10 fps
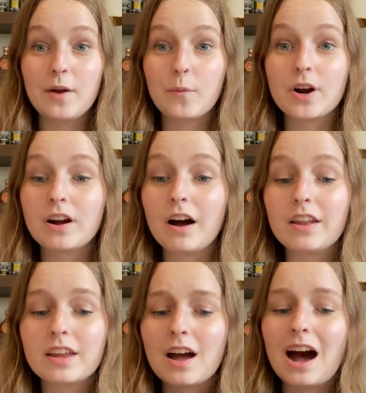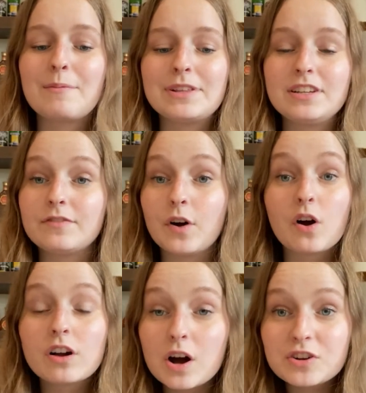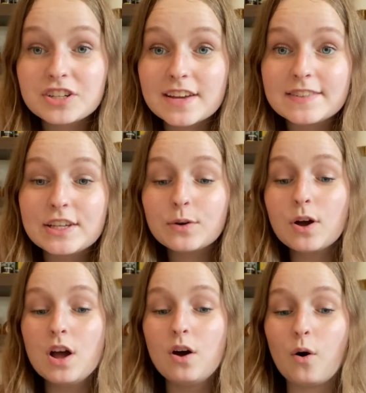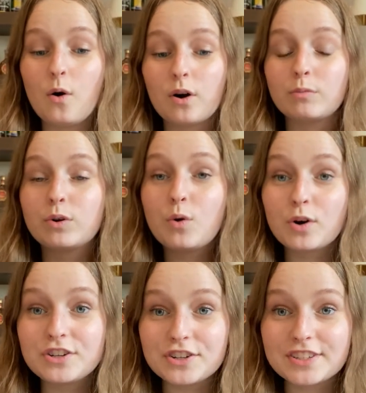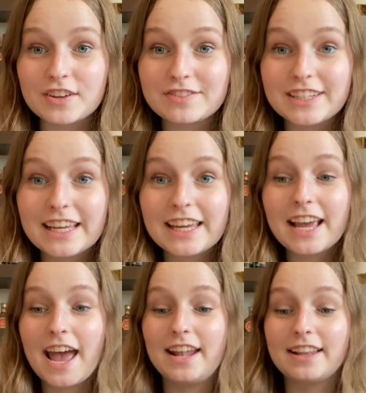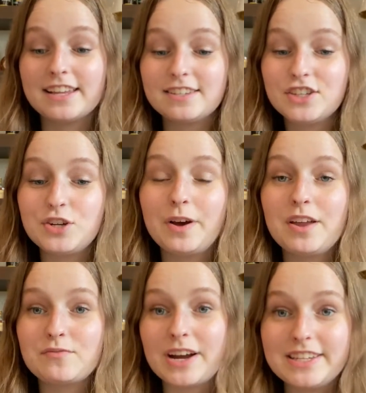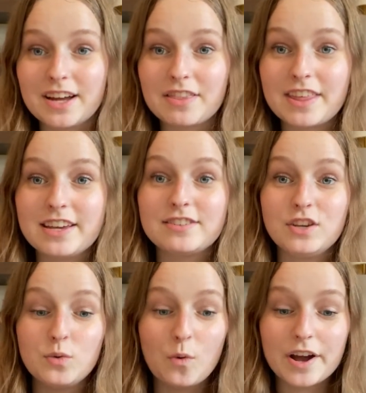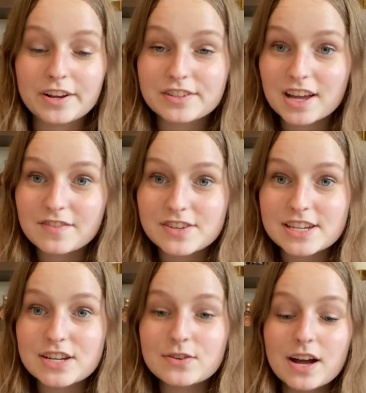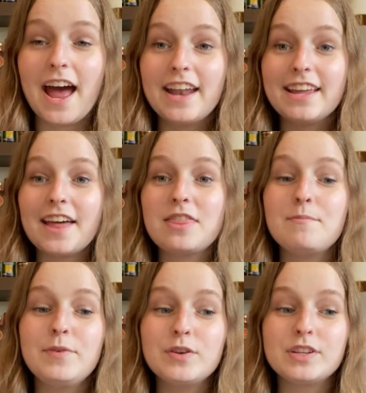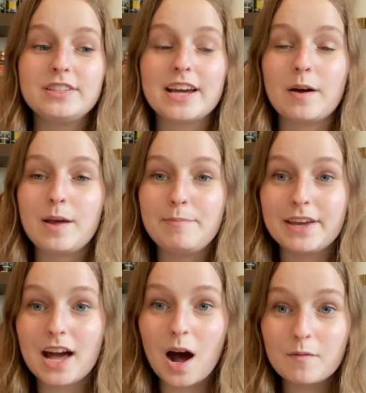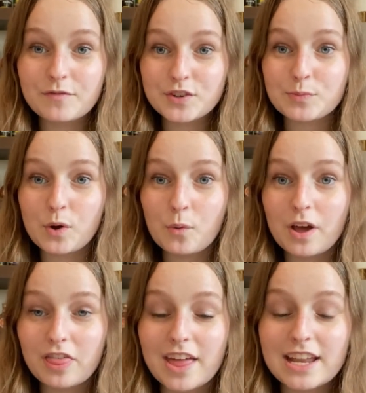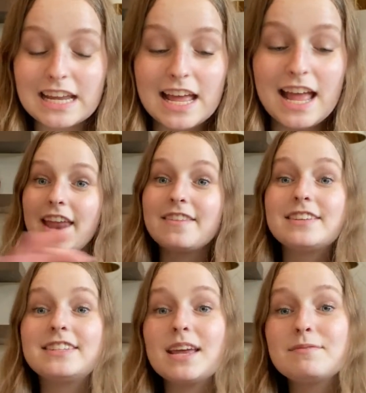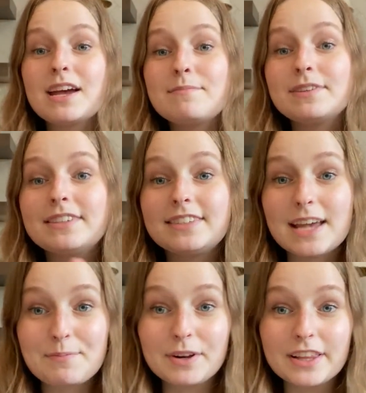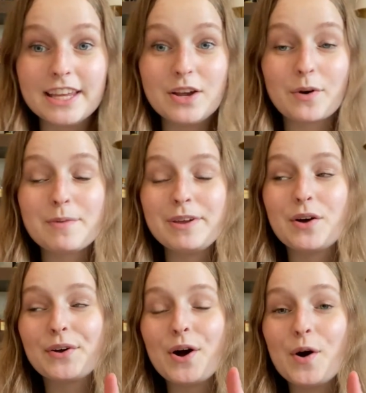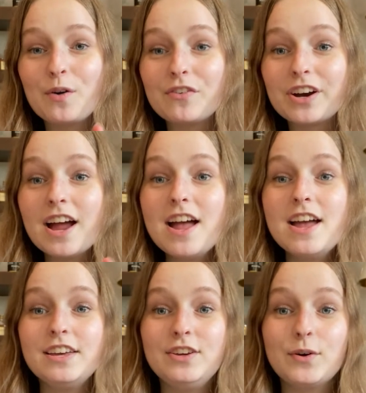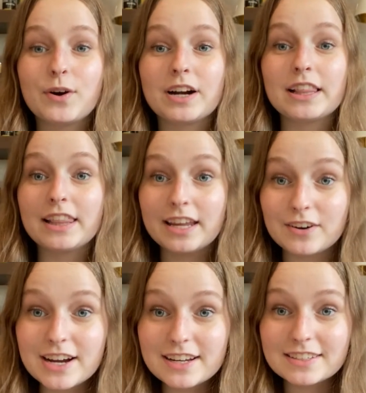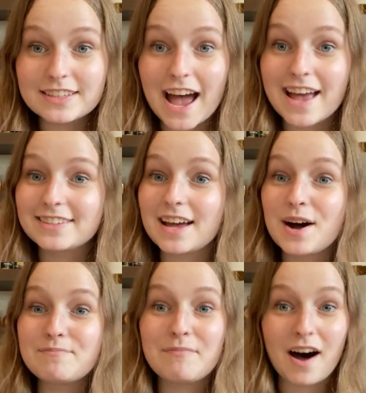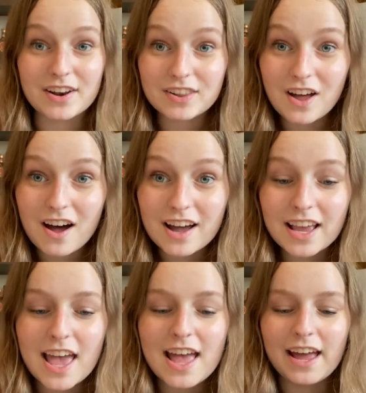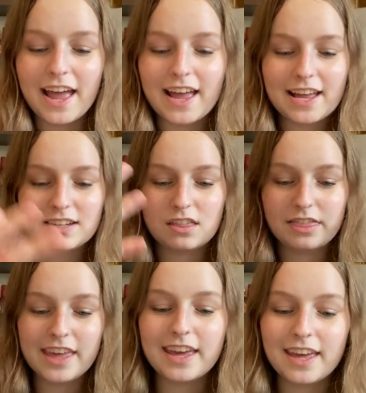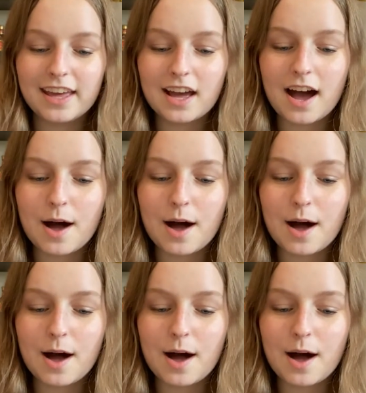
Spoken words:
and work on the comments your vocal coach gives you, or record yourself singing and listen to it and write down things you want yourself to do, and get the music down and be comfortable with it. And at the same time, separately, you want to be going over your lyrics as a monologue and thinking